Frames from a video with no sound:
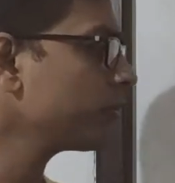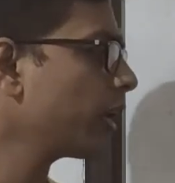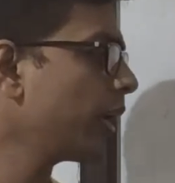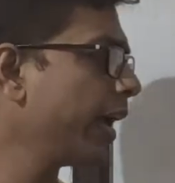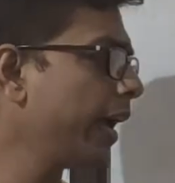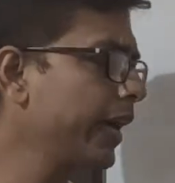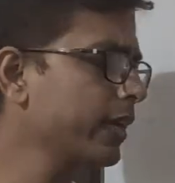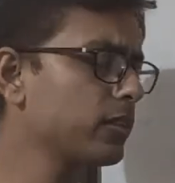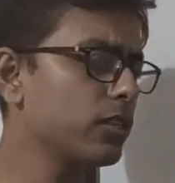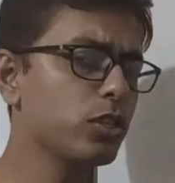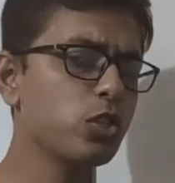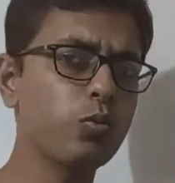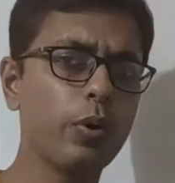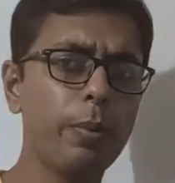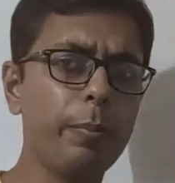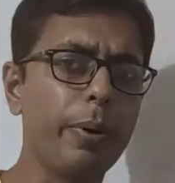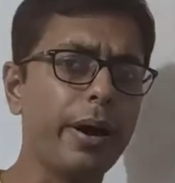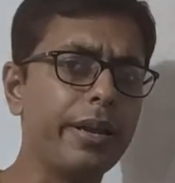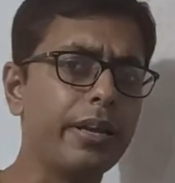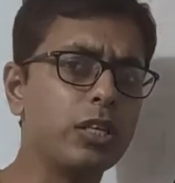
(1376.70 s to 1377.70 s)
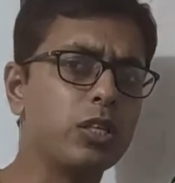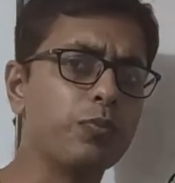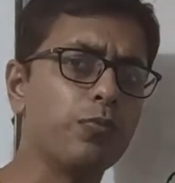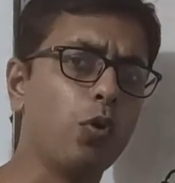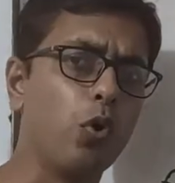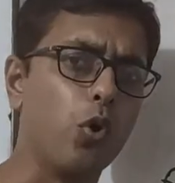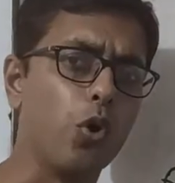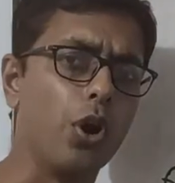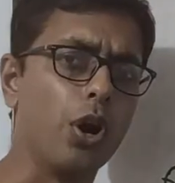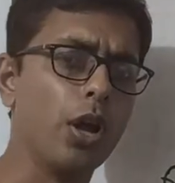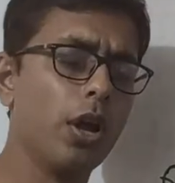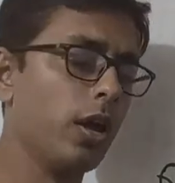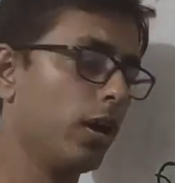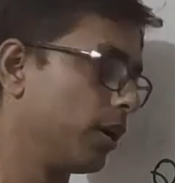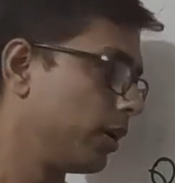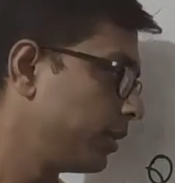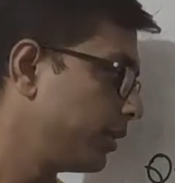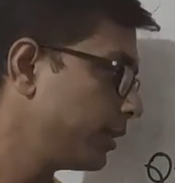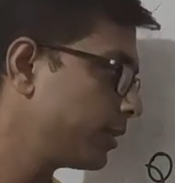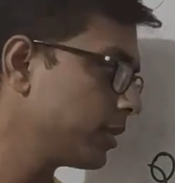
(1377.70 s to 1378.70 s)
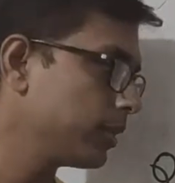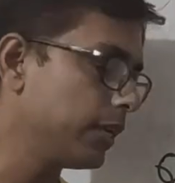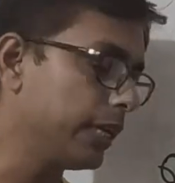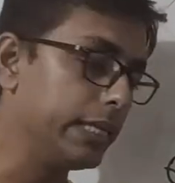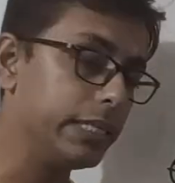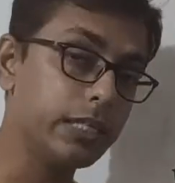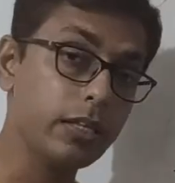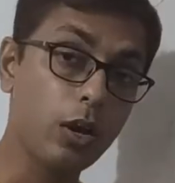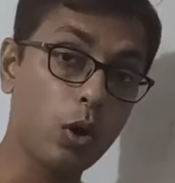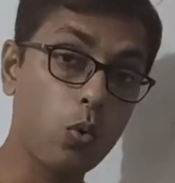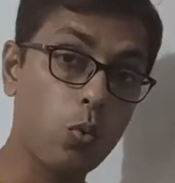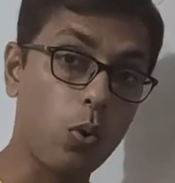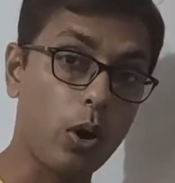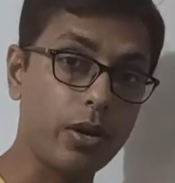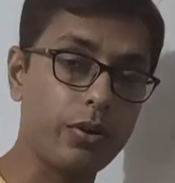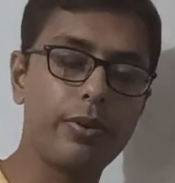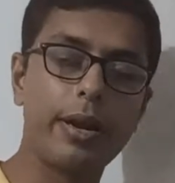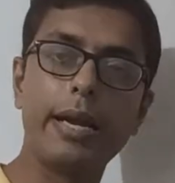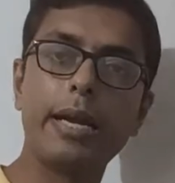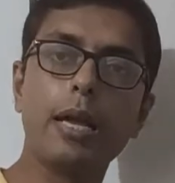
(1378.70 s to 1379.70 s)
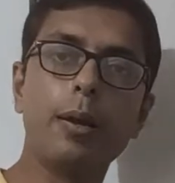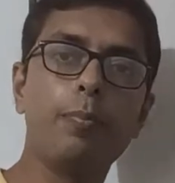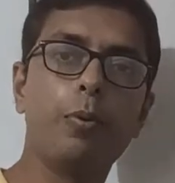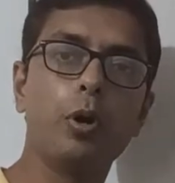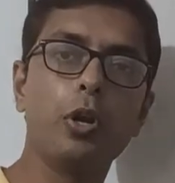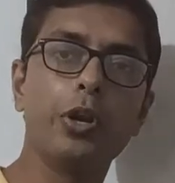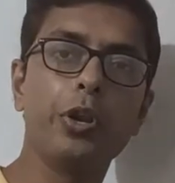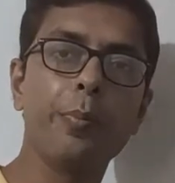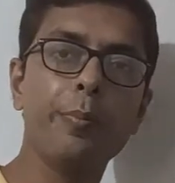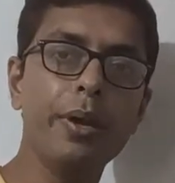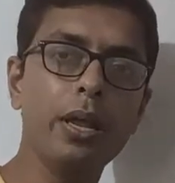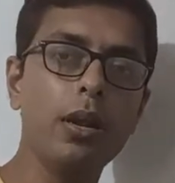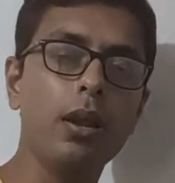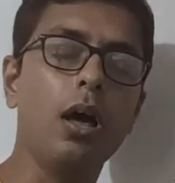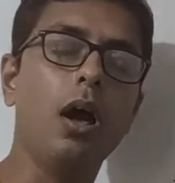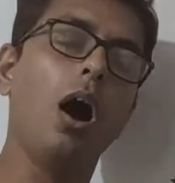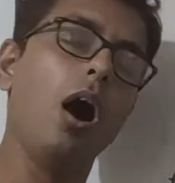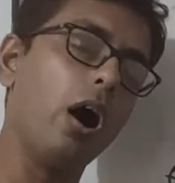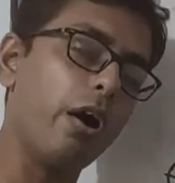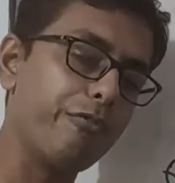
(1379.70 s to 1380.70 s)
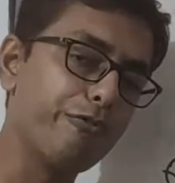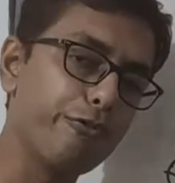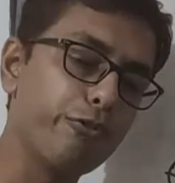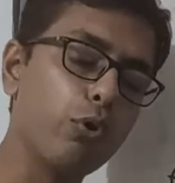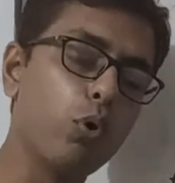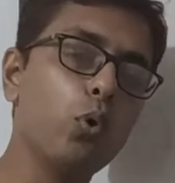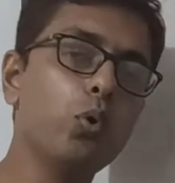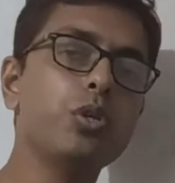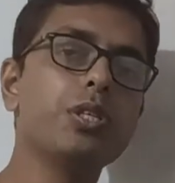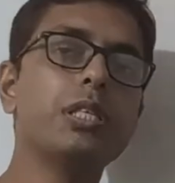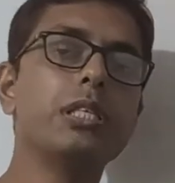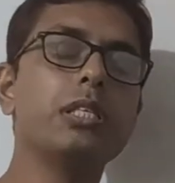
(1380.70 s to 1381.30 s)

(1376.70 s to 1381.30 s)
X square minus 4. Is it a quadratic polynomial? Of course